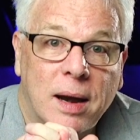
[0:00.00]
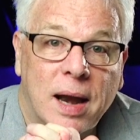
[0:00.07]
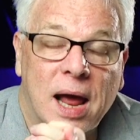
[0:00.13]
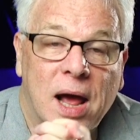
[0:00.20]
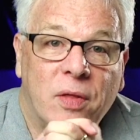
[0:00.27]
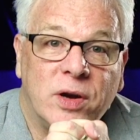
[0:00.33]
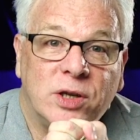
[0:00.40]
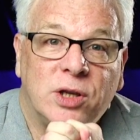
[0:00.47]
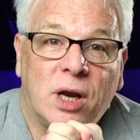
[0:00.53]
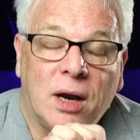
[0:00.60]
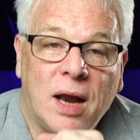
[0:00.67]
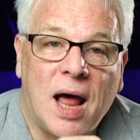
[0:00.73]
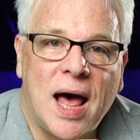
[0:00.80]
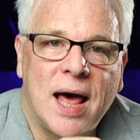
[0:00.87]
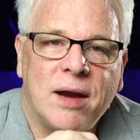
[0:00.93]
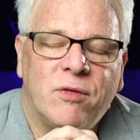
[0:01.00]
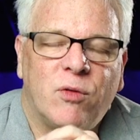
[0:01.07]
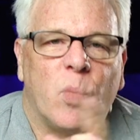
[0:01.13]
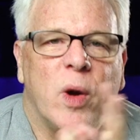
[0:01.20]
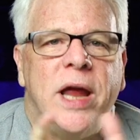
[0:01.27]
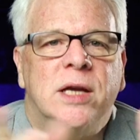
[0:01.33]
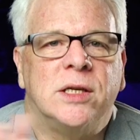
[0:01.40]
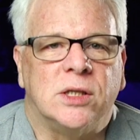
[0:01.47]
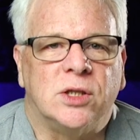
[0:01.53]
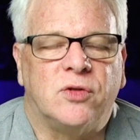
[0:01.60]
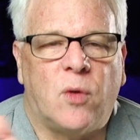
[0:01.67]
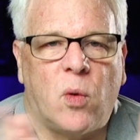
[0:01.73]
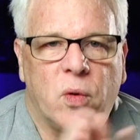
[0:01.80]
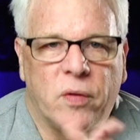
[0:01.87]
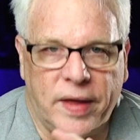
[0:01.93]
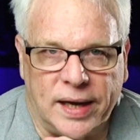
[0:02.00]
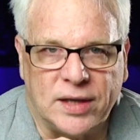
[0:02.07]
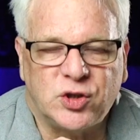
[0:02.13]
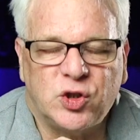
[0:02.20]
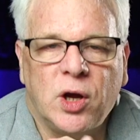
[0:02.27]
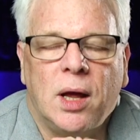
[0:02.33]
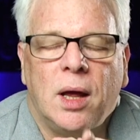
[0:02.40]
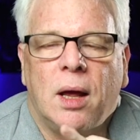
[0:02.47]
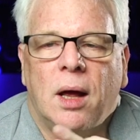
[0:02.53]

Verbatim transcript: Now, there's a lot of reasons for this.